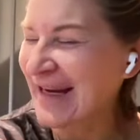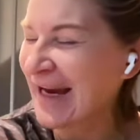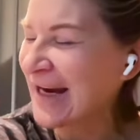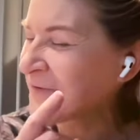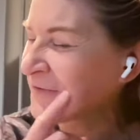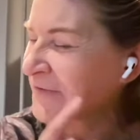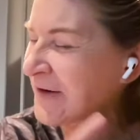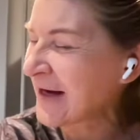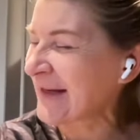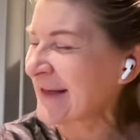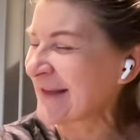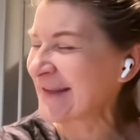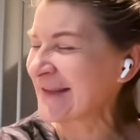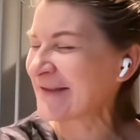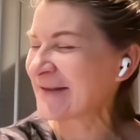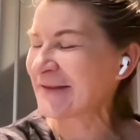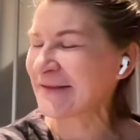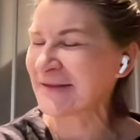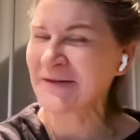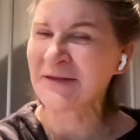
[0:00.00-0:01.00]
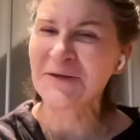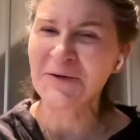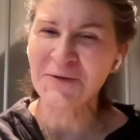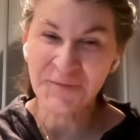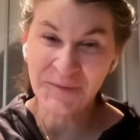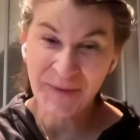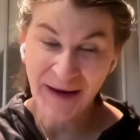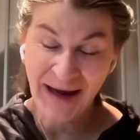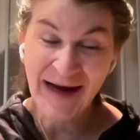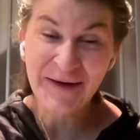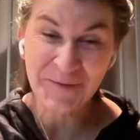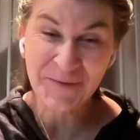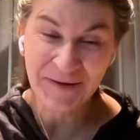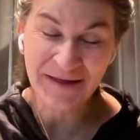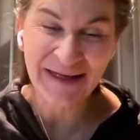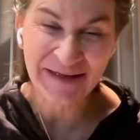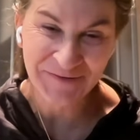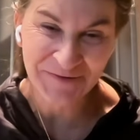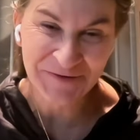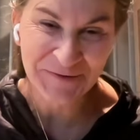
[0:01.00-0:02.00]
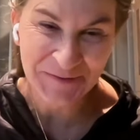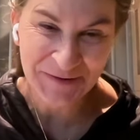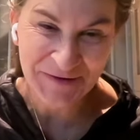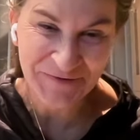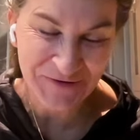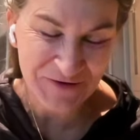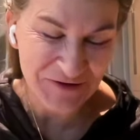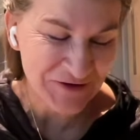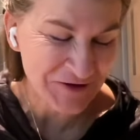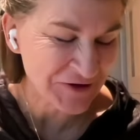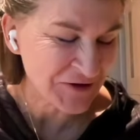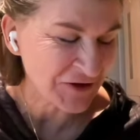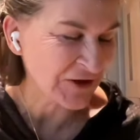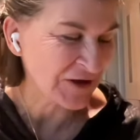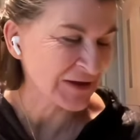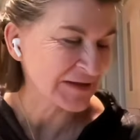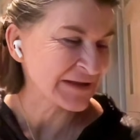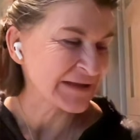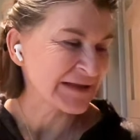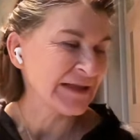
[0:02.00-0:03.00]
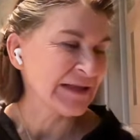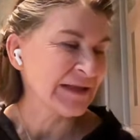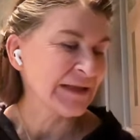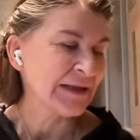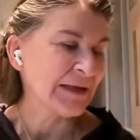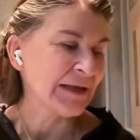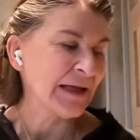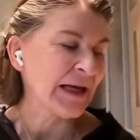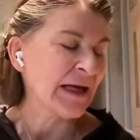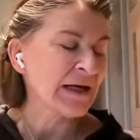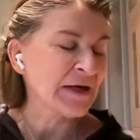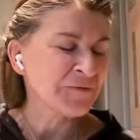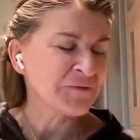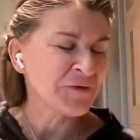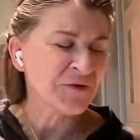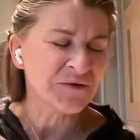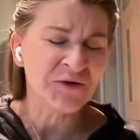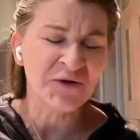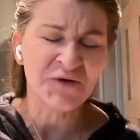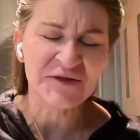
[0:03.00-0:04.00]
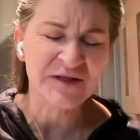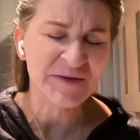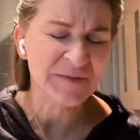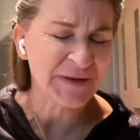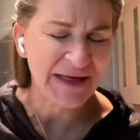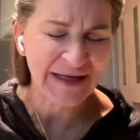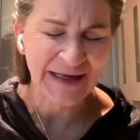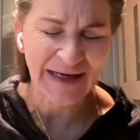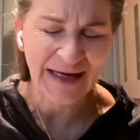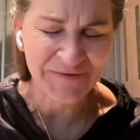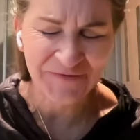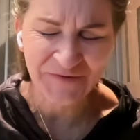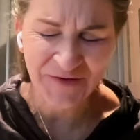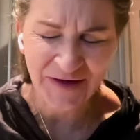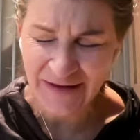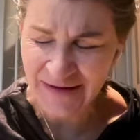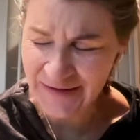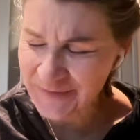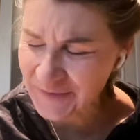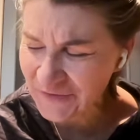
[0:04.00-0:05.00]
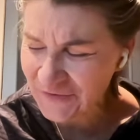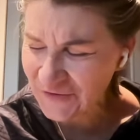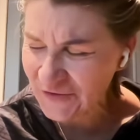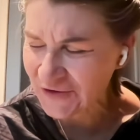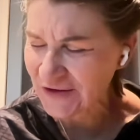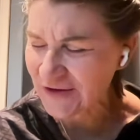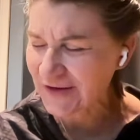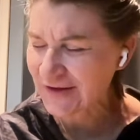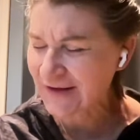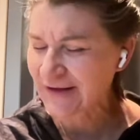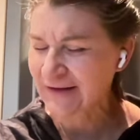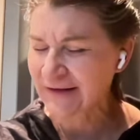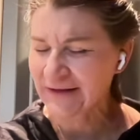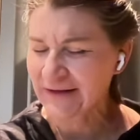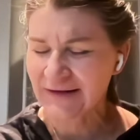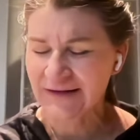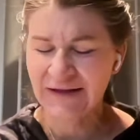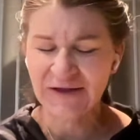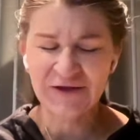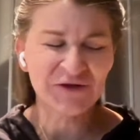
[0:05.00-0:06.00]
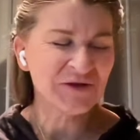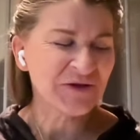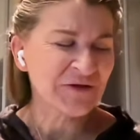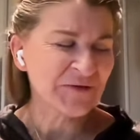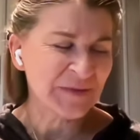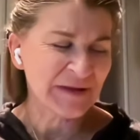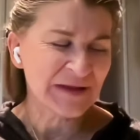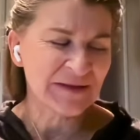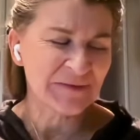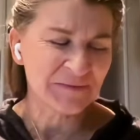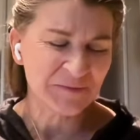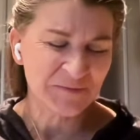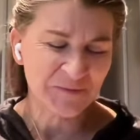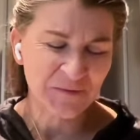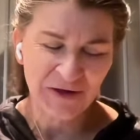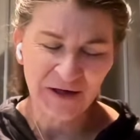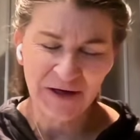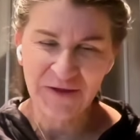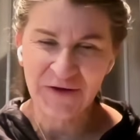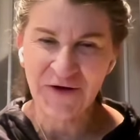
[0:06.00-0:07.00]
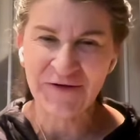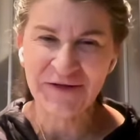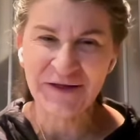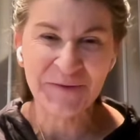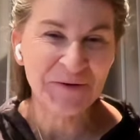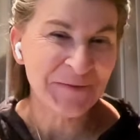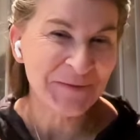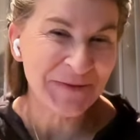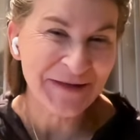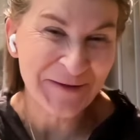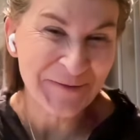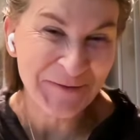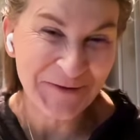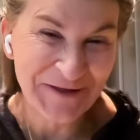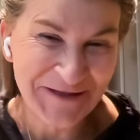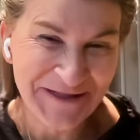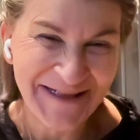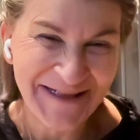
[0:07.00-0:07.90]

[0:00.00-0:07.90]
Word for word: I read it, you know, back whenever we first talked, and I wrote notes, but I can't find them, of course. They should have been where I thought they were, but they weren't.